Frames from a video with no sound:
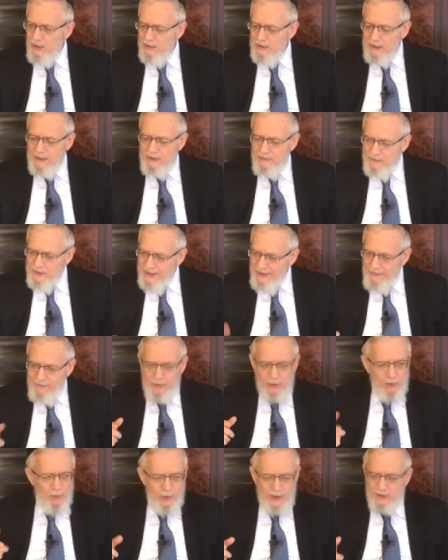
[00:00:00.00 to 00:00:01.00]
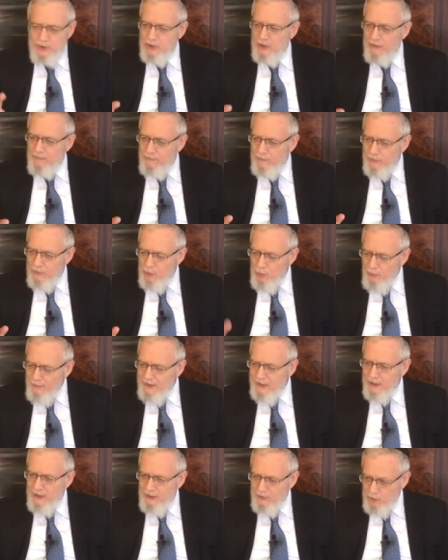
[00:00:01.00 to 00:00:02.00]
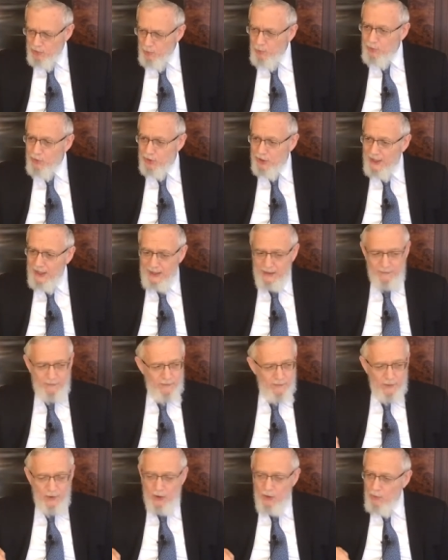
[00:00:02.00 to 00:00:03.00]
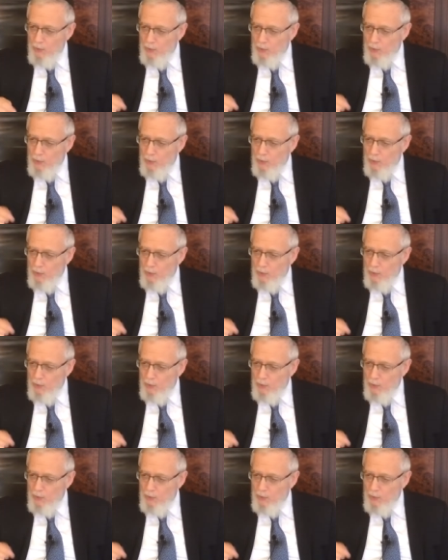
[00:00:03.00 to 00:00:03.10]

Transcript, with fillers: that if there's ever a question of human Jewish life